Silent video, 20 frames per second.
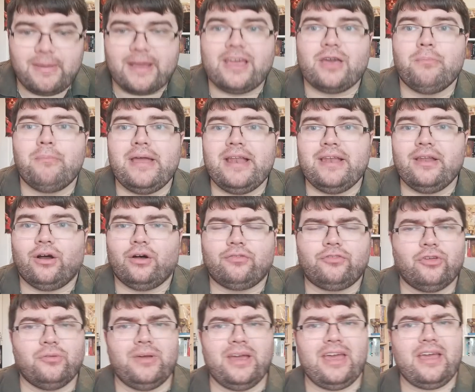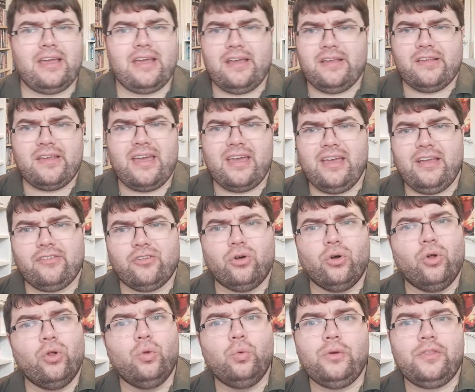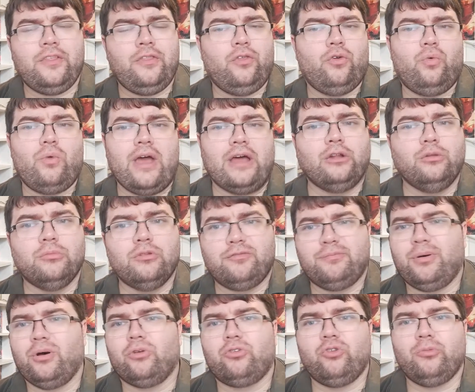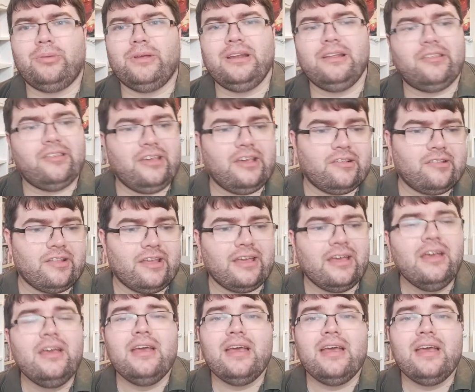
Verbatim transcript: a mint off them. It's all within the realm of possibility, isn't it?